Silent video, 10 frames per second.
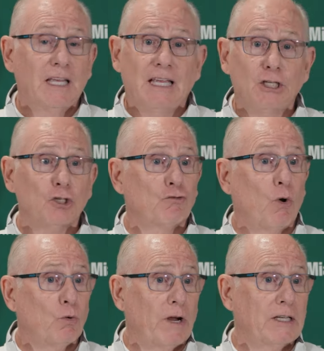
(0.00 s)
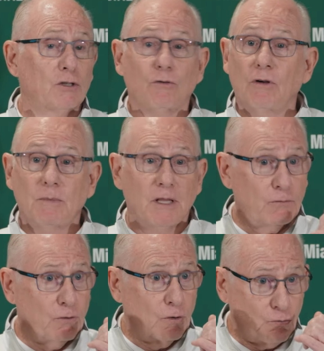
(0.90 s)
He just rolled right to the rim, and they
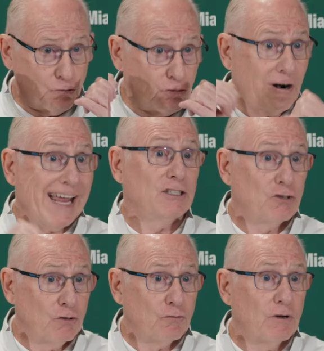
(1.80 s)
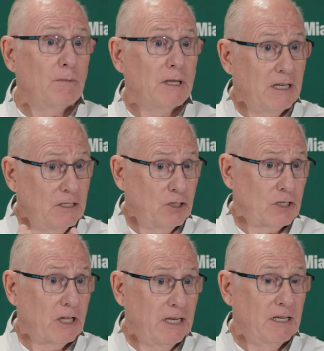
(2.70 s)
threw it right to the rim, and he
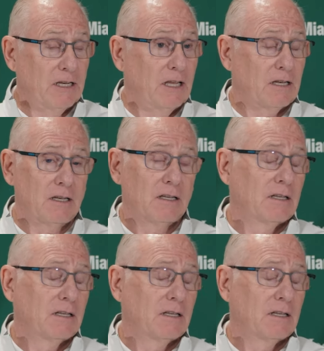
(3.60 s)
just laid it in.